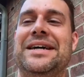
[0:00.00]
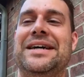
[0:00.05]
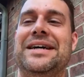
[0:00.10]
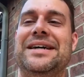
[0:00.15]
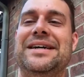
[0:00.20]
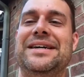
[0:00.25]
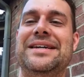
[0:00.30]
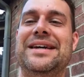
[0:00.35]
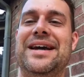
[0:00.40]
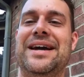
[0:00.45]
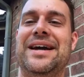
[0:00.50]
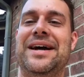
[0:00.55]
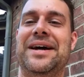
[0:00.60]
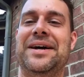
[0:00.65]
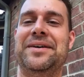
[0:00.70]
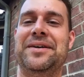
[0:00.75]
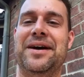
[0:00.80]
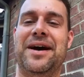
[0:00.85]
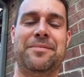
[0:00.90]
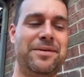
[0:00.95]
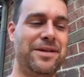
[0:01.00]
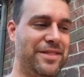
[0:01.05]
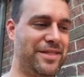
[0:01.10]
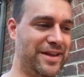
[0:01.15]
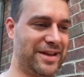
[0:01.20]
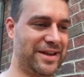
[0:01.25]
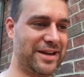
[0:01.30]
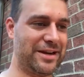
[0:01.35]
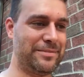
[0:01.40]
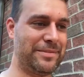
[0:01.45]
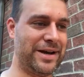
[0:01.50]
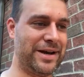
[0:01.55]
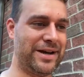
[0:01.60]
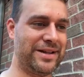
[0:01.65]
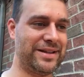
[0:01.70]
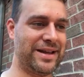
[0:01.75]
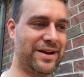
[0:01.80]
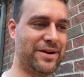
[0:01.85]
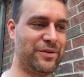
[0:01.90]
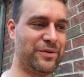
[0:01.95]
but yeah, I've been
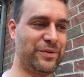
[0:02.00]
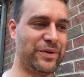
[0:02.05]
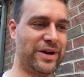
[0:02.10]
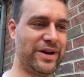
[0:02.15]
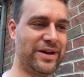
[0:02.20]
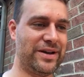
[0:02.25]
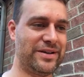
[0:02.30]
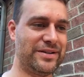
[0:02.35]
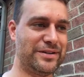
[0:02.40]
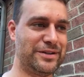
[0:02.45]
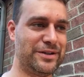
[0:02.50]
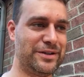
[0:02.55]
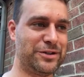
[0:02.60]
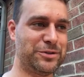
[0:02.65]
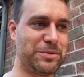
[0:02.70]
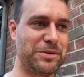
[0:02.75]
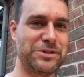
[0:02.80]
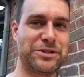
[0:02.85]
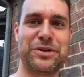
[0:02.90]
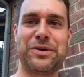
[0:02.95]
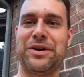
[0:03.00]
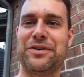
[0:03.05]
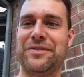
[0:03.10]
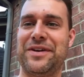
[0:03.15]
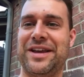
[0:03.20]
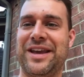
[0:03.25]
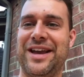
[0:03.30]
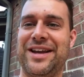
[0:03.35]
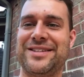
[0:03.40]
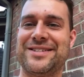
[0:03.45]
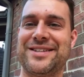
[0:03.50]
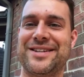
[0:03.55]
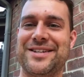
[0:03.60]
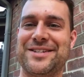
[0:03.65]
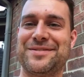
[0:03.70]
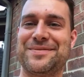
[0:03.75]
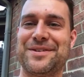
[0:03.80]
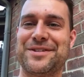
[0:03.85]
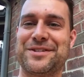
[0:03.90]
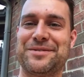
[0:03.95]
thinking about how you're supposed to go on a
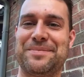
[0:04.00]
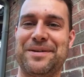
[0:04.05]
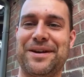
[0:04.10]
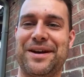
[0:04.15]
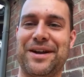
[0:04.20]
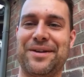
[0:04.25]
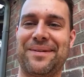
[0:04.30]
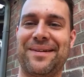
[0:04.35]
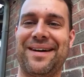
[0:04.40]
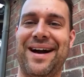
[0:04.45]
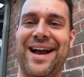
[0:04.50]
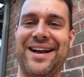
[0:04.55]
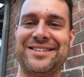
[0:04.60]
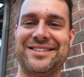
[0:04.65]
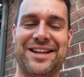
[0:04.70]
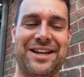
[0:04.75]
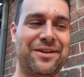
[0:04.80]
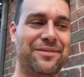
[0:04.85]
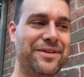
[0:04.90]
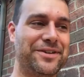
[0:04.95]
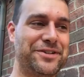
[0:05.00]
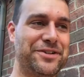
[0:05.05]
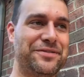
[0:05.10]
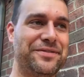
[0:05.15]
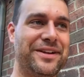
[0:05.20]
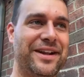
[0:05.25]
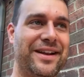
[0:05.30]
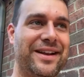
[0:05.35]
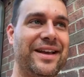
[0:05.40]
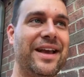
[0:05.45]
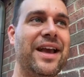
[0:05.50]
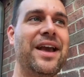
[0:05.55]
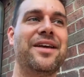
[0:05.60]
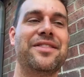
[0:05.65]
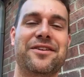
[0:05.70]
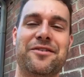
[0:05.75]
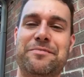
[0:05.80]
vacation. It's supposed to be like relaxing and rejuvenating.